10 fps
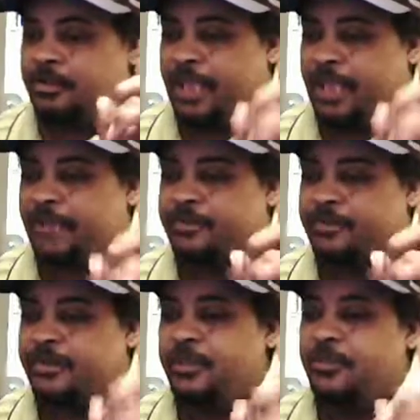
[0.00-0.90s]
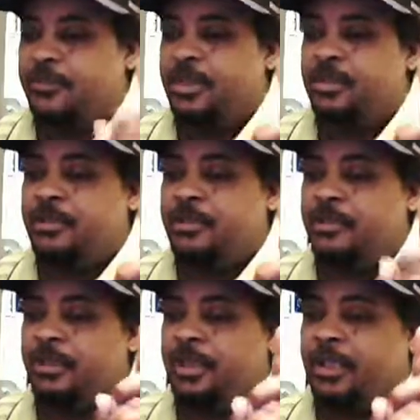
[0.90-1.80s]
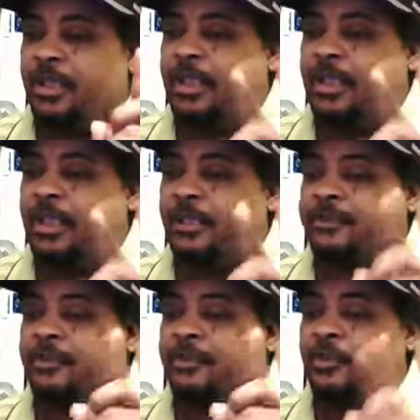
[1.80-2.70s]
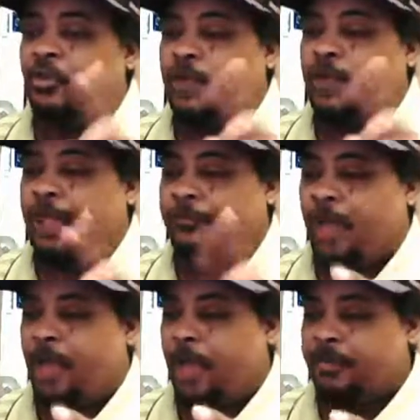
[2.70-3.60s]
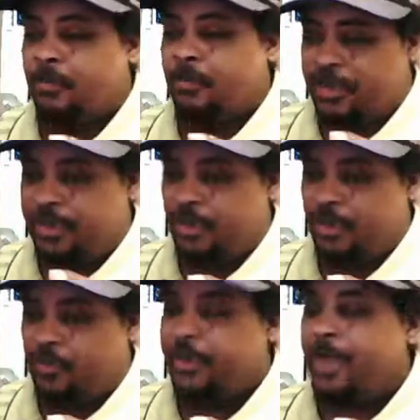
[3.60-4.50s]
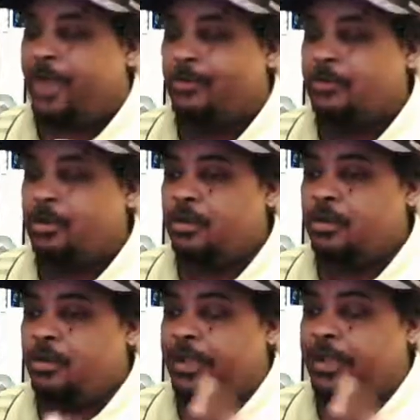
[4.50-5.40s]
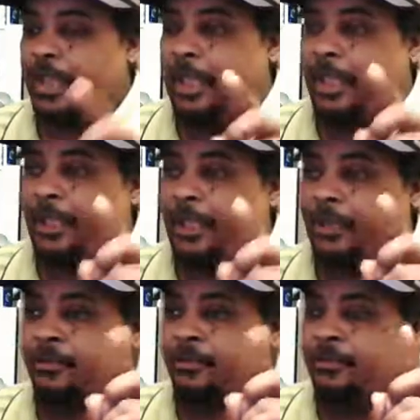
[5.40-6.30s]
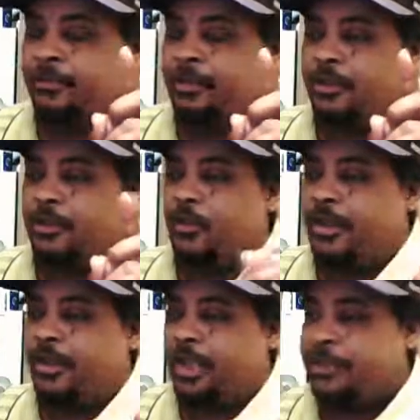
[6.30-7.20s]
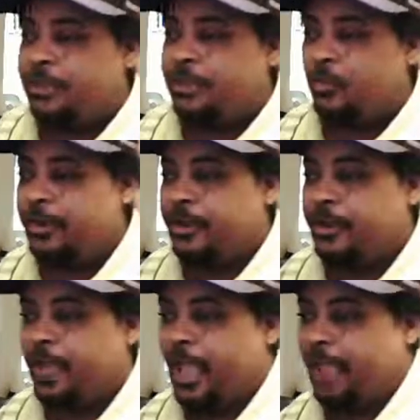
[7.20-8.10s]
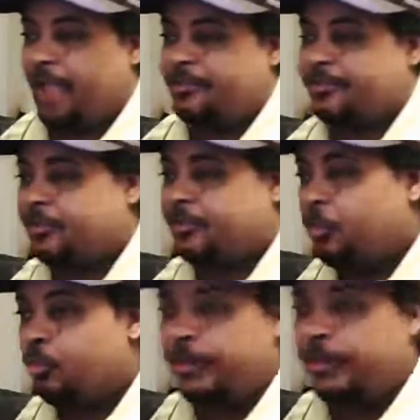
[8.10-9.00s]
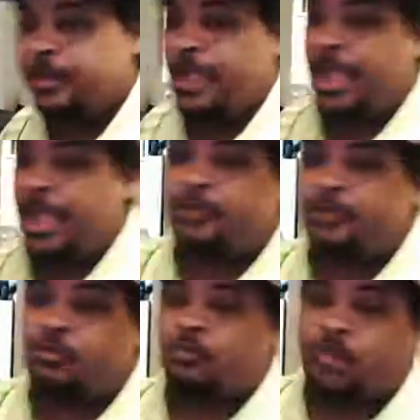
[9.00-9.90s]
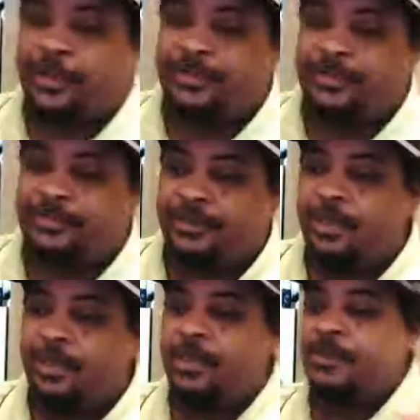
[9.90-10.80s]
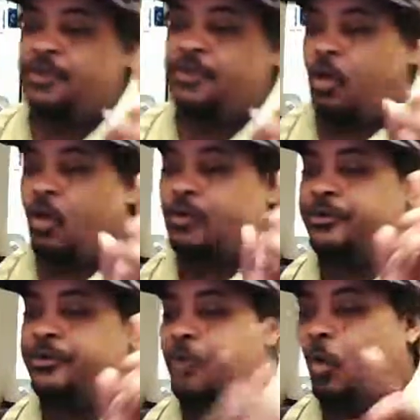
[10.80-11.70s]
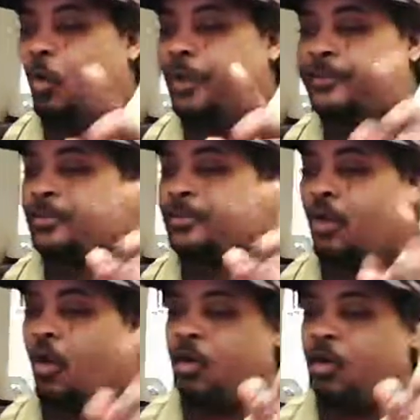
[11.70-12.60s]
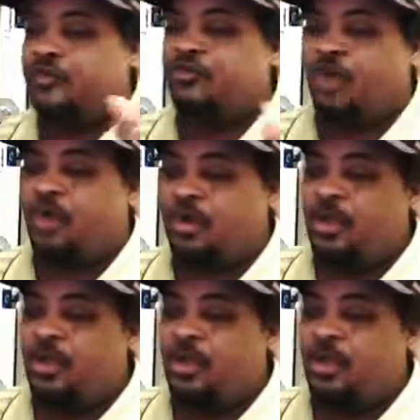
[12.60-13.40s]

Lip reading: That CB is your lifeline. I'm gonna tell you that right now. And you ain't got to get on there and act stupid, act crazy, talk noise, talk junk,